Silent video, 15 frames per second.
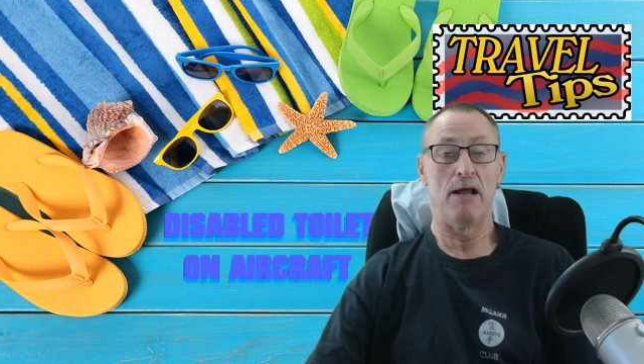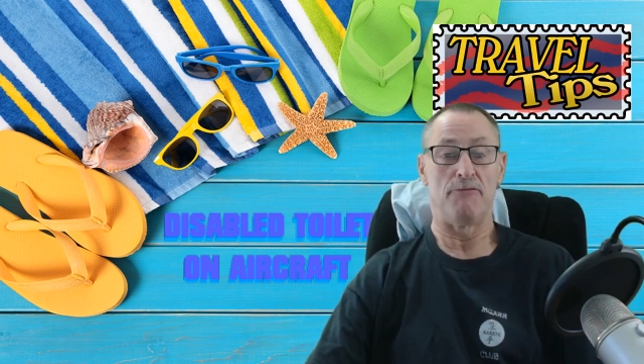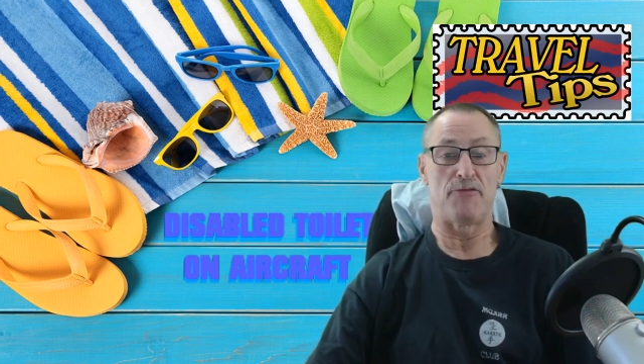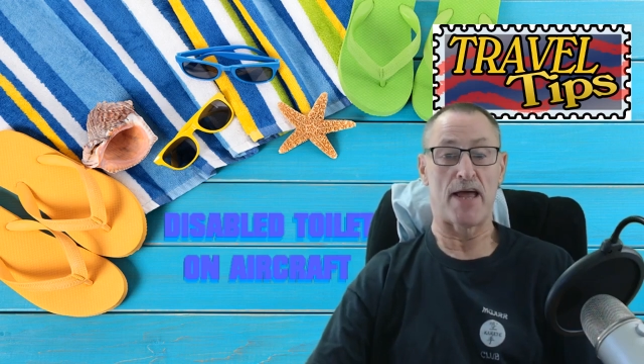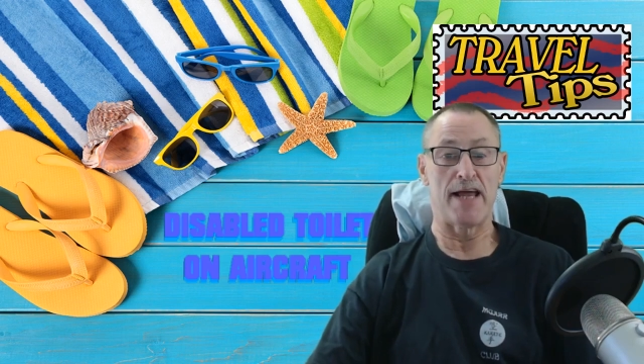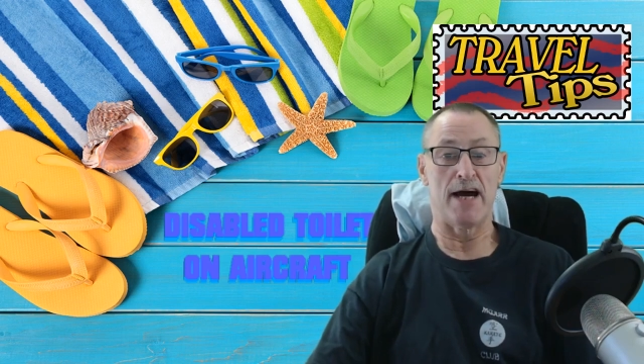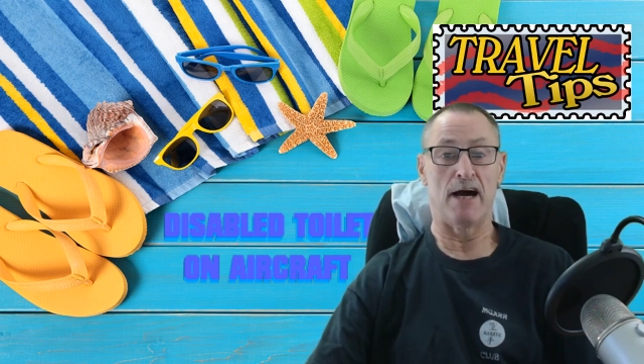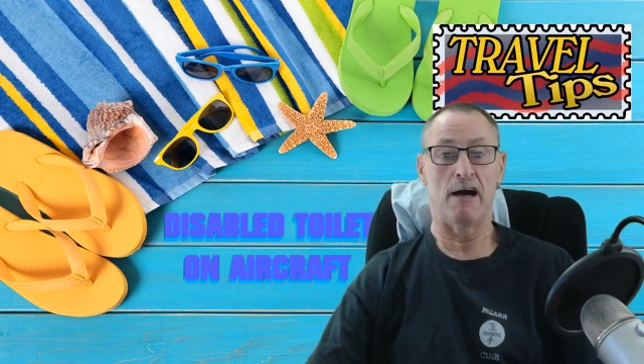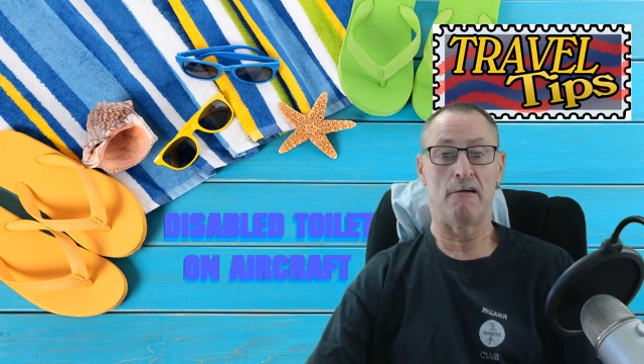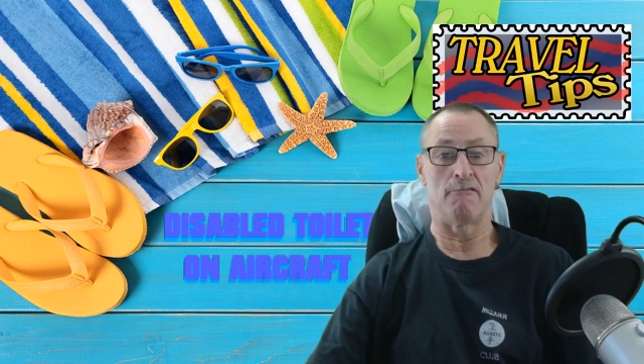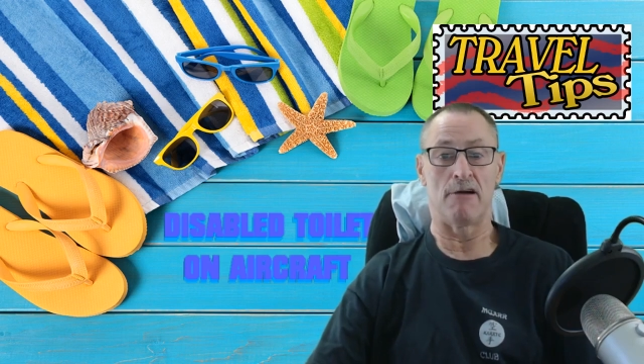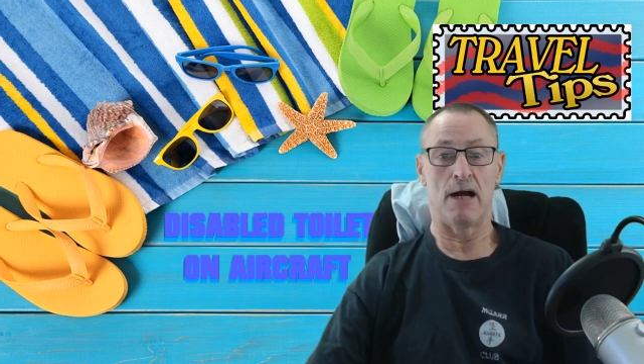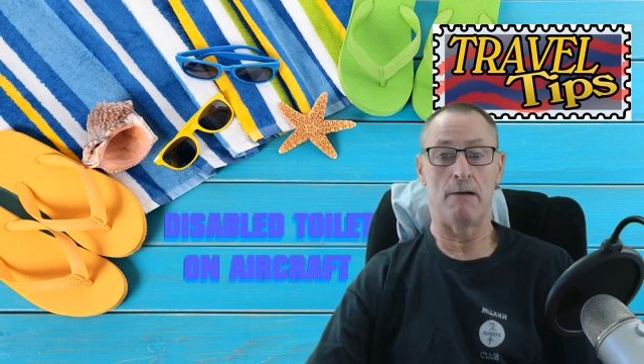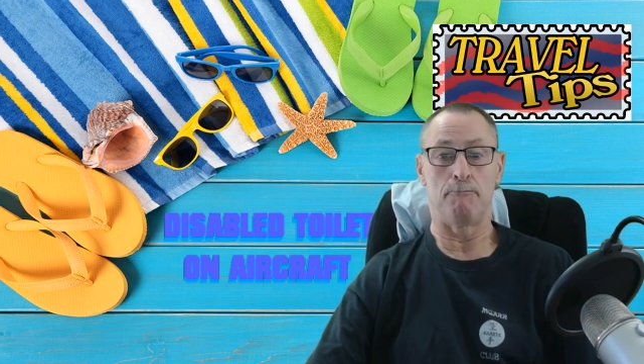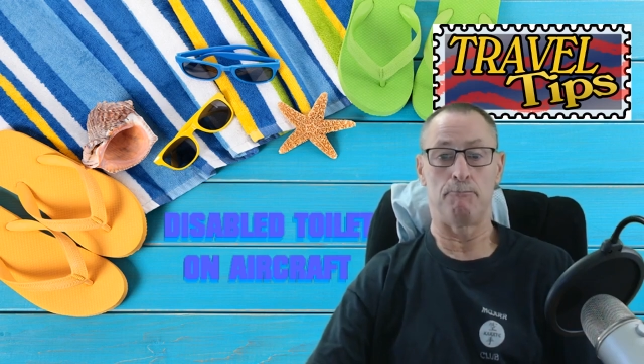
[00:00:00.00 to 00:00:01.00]
they
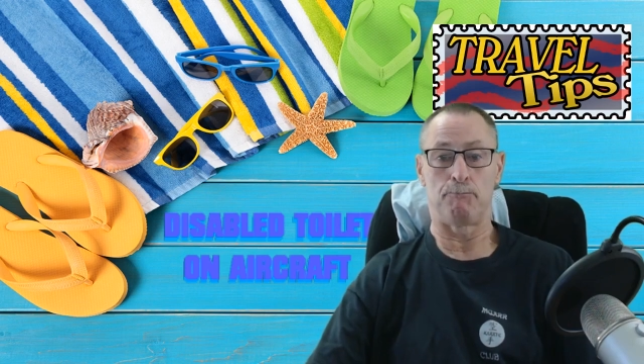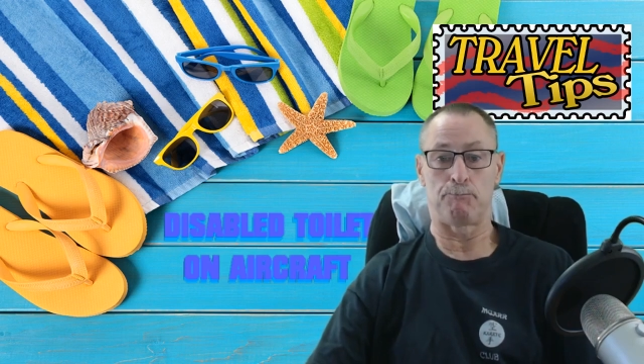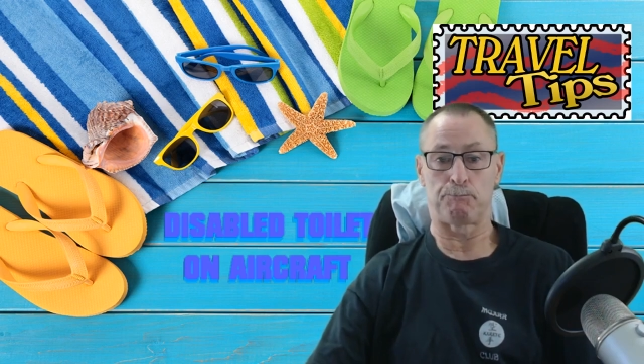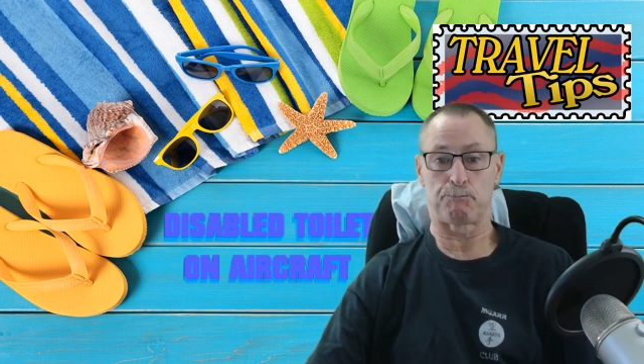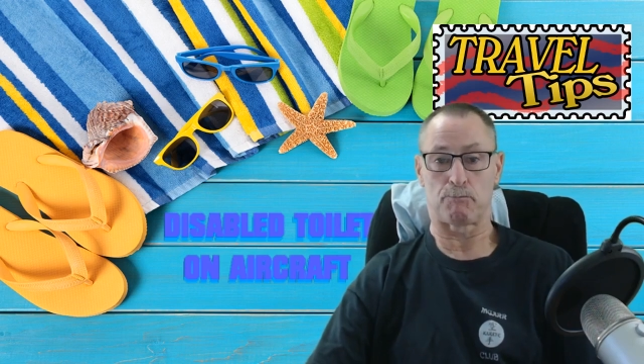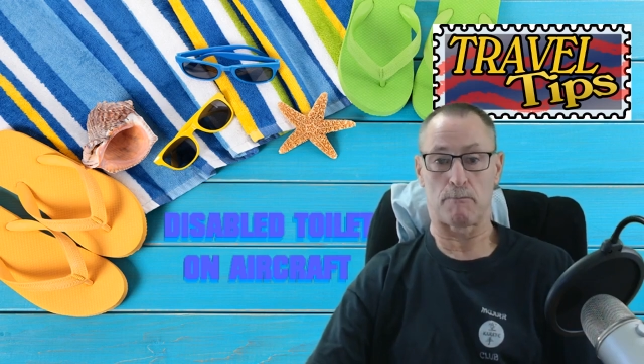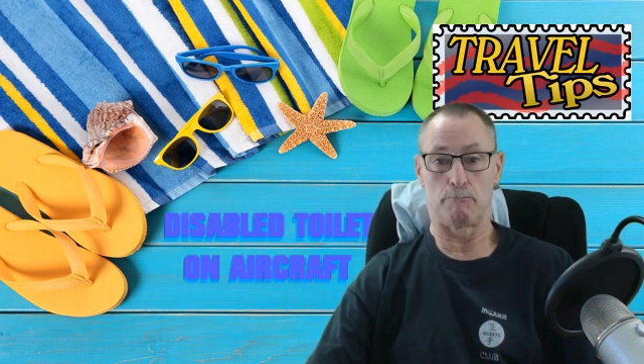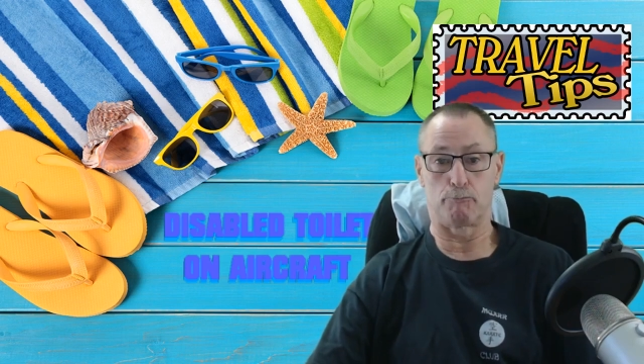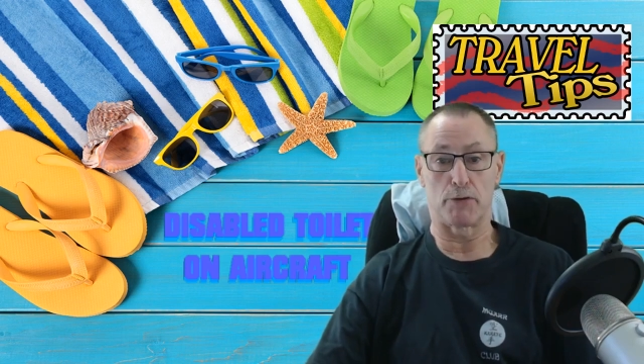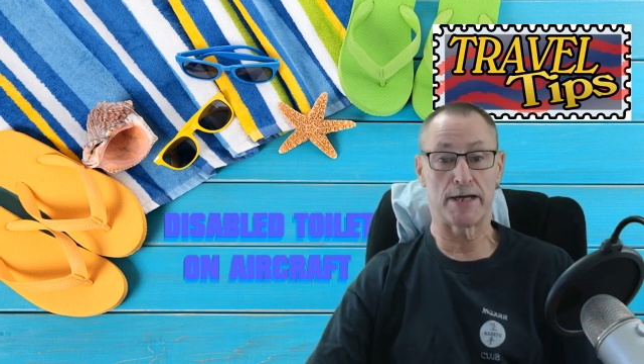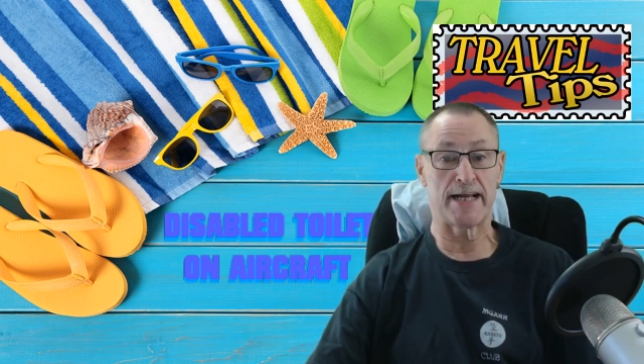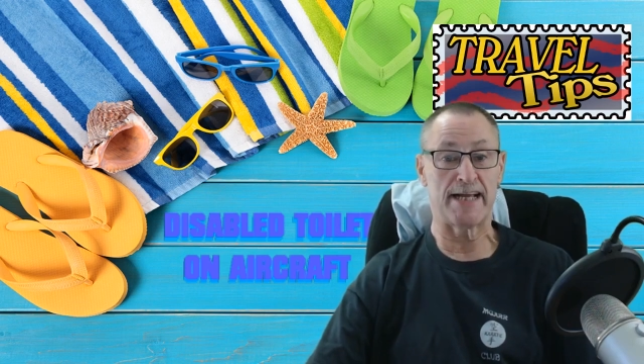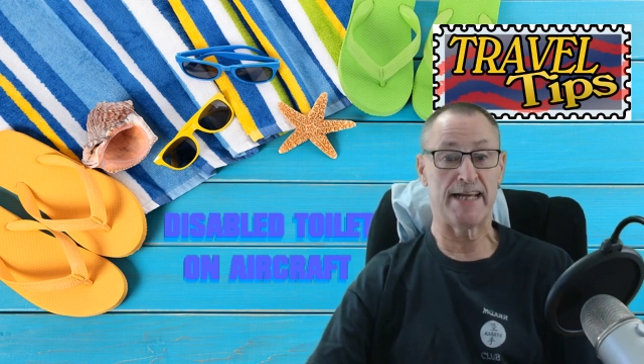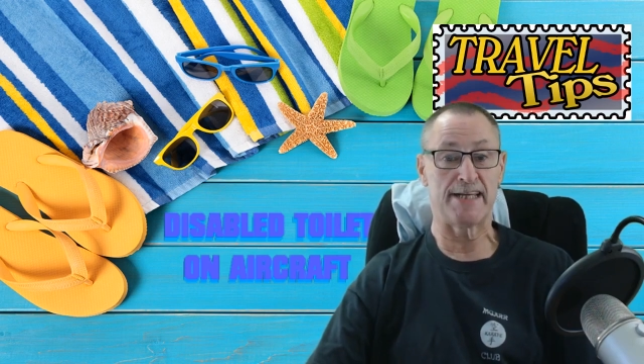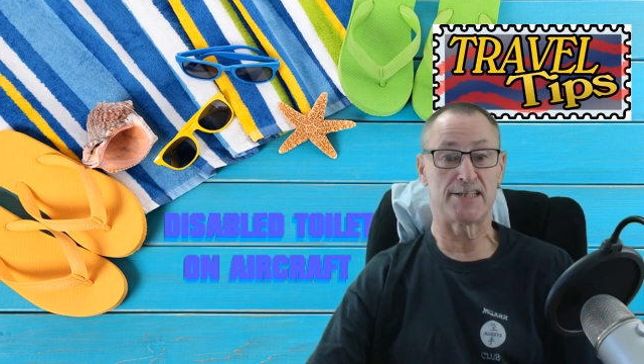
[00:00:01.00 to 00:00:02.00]
are
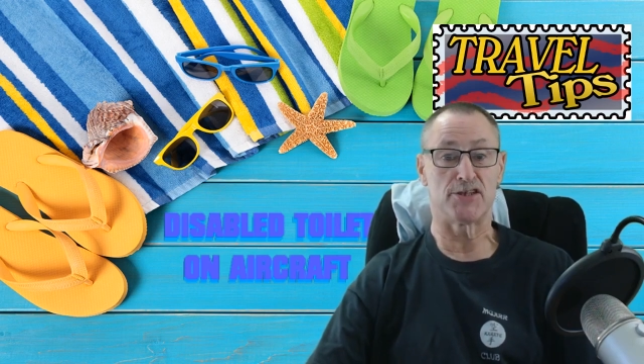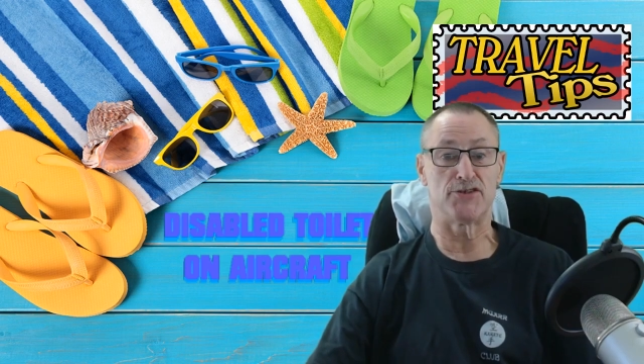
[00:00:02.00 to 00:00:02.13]
bringing into